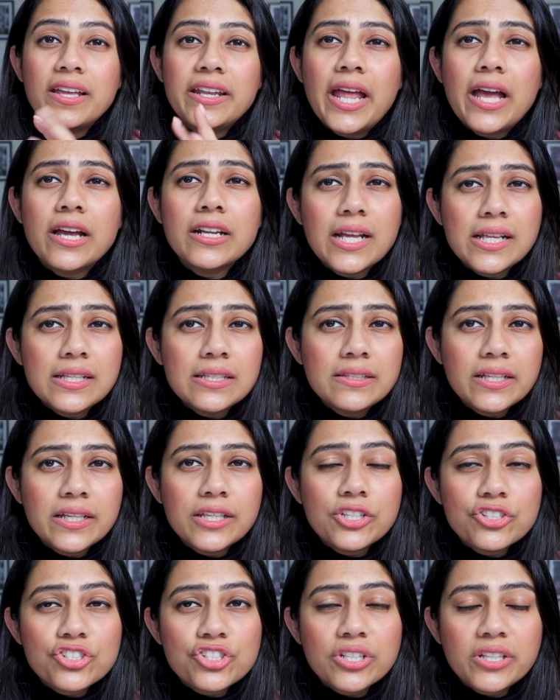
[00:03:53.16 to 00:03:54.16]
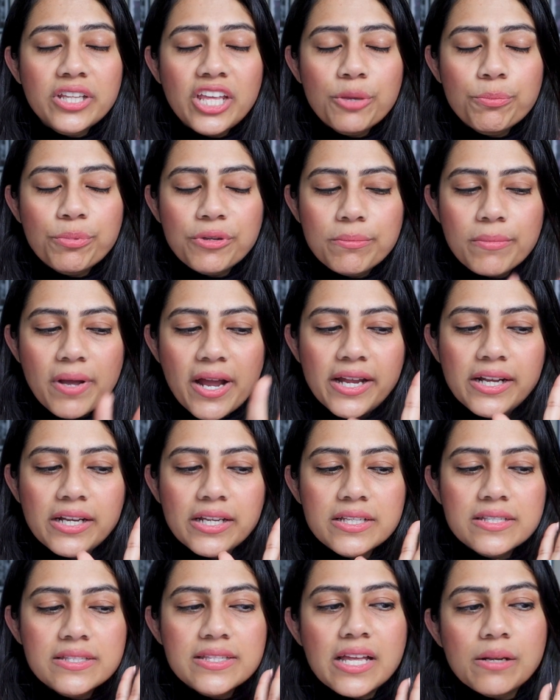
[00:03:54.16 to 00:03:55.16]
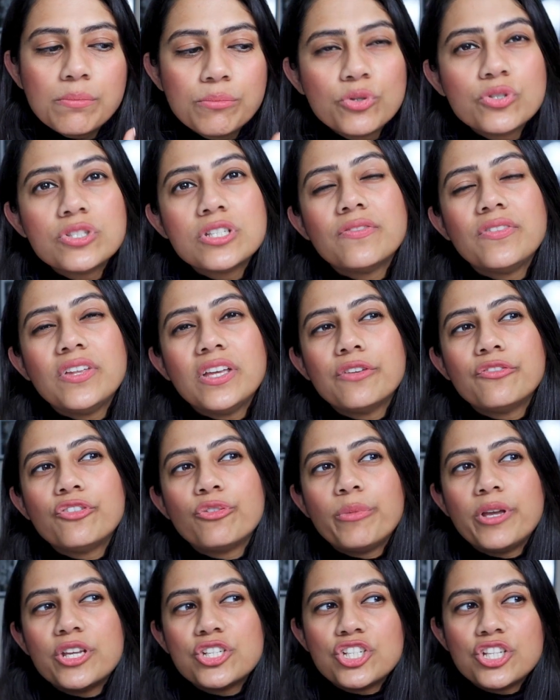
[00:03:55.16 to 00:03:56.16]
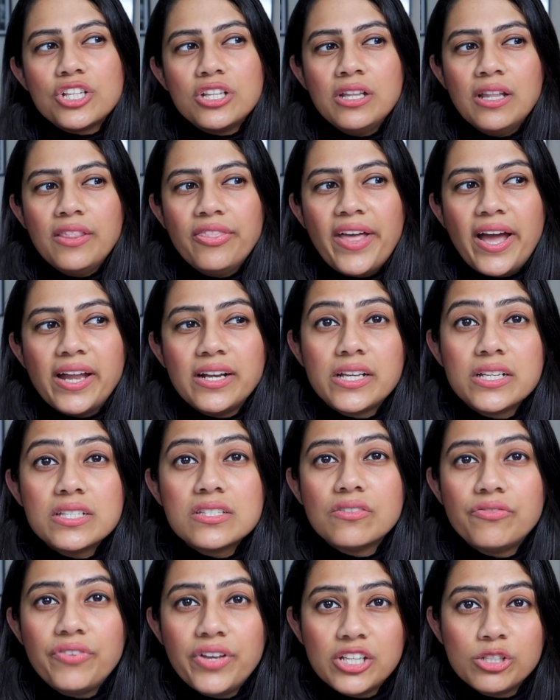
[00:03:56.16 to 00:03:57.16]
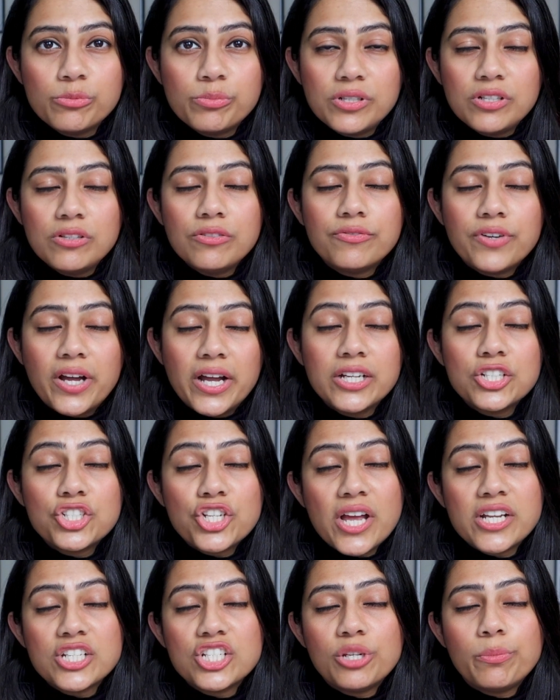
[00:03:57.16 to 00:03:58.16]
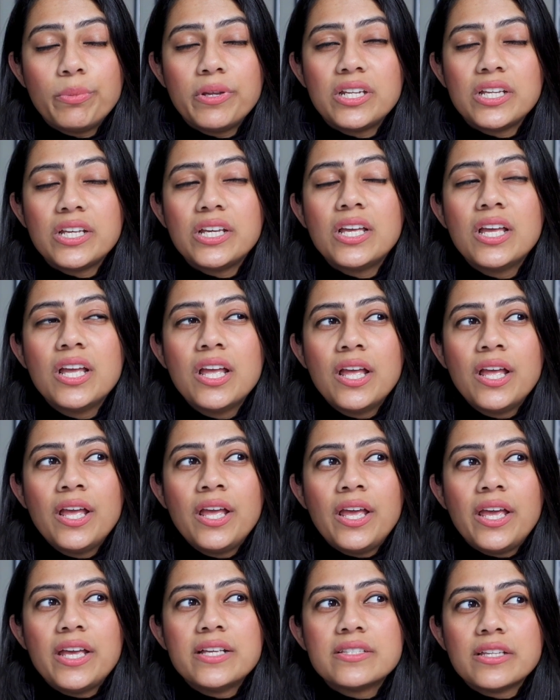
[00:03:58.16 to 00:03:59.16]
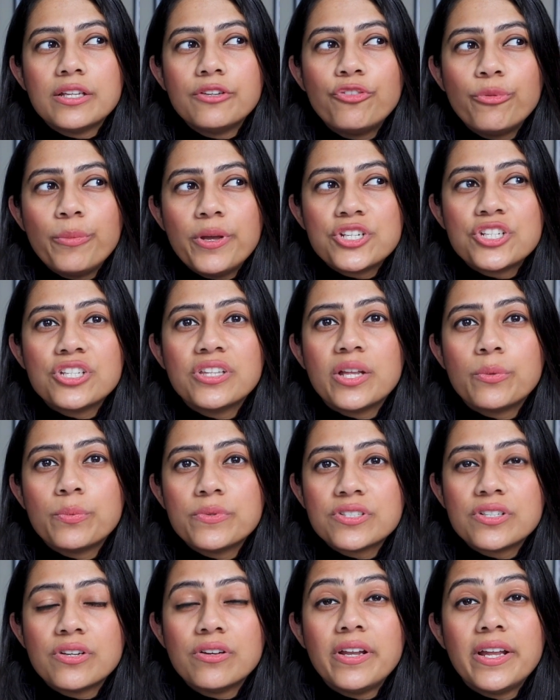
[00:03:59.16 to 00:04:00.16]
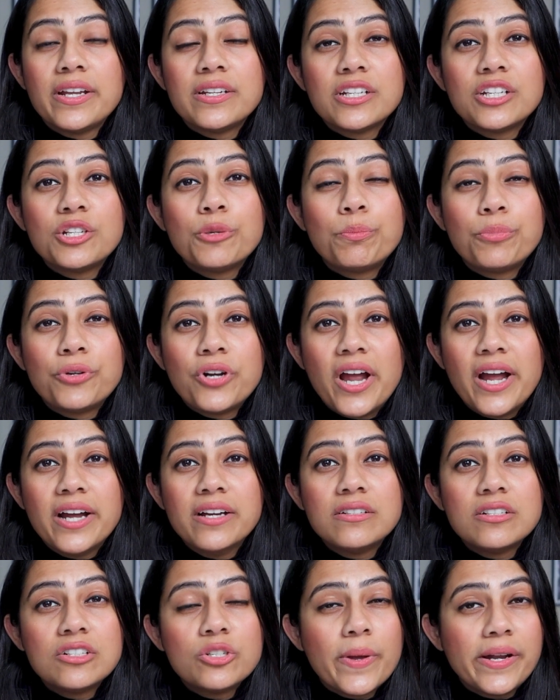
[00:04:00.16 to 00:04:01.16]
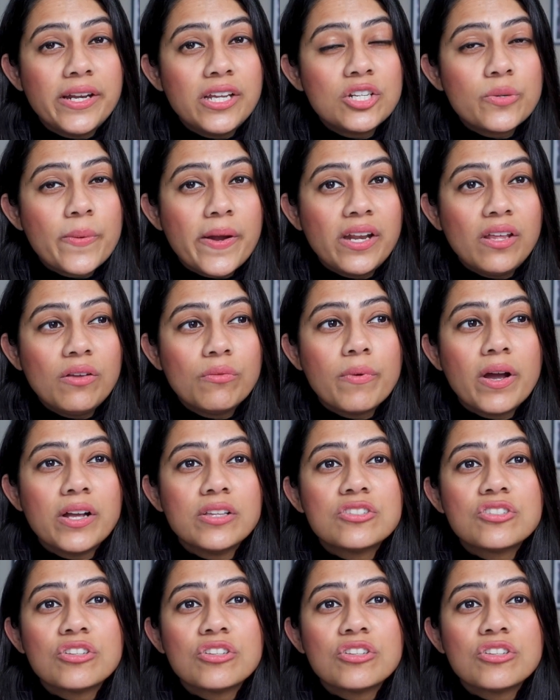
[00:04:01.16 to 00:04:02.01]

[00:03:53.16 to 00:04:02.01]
Now, another thing you should keep in mind is that most of the information that is available via ChatGPT is information that was collated prior to 2021.